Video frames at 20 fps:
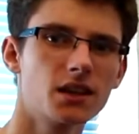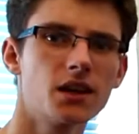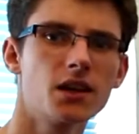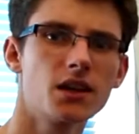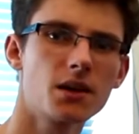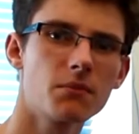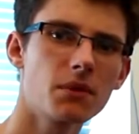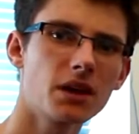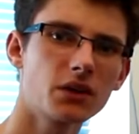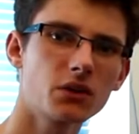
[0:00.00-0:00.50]

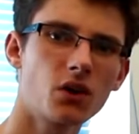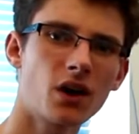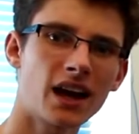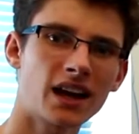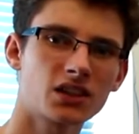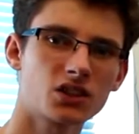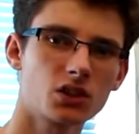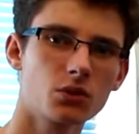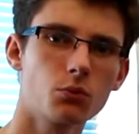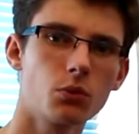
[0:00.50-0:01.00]
they may not
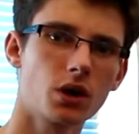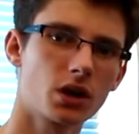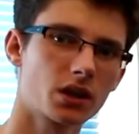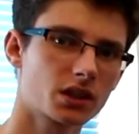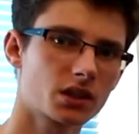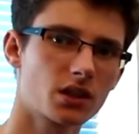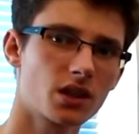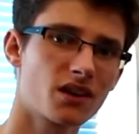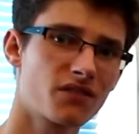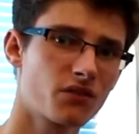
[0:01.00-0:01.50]
actually work
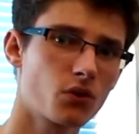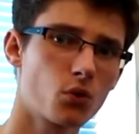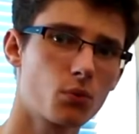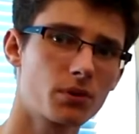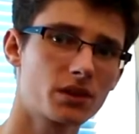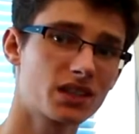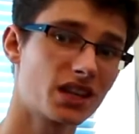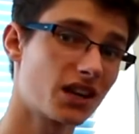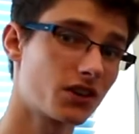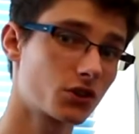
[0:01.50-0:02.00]
to their full
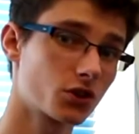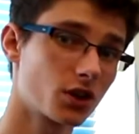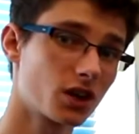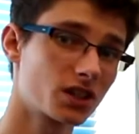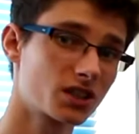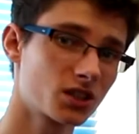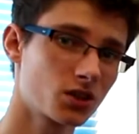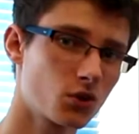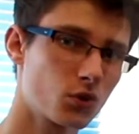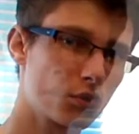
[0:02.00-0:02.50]
potential
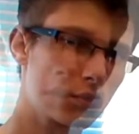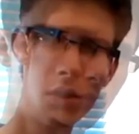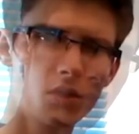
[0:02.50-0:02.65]
at all.